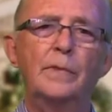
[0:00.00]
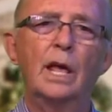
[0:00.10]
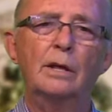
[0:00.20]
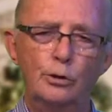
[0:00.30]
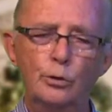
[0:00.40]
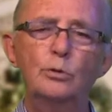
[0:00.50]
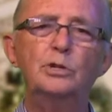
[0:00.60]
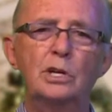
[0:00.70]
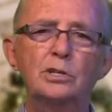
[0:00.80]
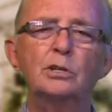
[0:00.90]
And in due
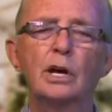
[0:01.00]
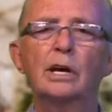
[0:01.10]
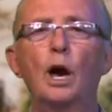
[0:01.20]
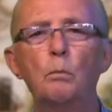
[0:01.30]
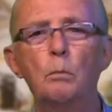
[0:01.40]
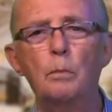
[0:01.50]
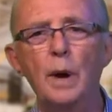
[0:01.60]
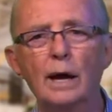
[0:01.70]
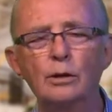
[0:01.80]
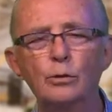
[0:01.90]
season they came
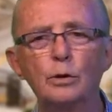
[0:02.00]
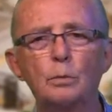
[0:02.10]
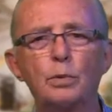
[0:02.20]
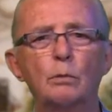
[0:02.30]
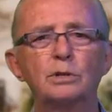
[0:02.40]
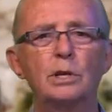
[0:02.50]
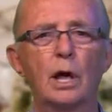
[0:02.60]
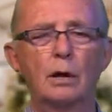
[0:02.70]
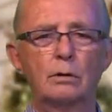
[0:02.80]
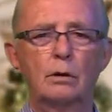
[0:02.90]
back to the promised
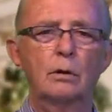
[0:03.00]
land,